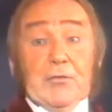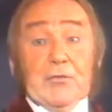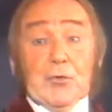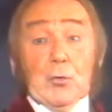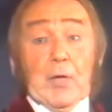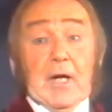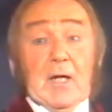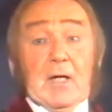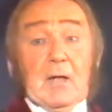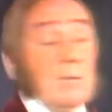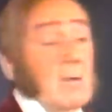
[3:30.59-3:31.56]
Julia
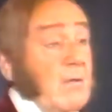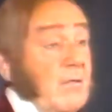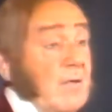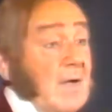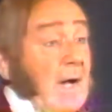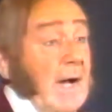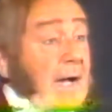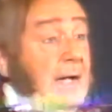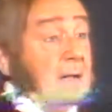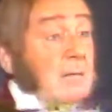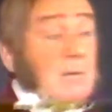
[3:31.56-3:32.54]
said
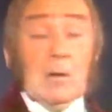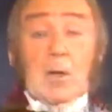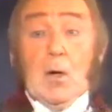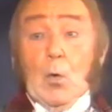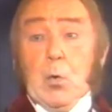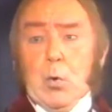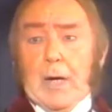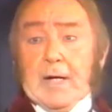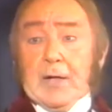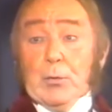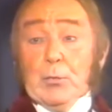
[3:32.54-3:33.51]
I,
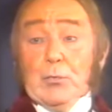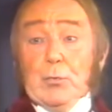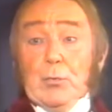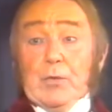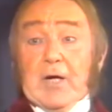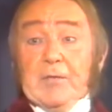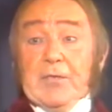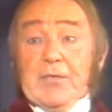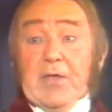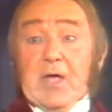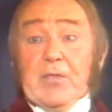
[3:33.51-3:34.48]
why you do not
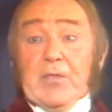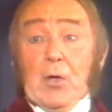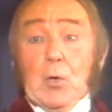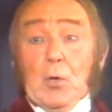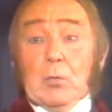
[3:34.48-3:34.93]
say so.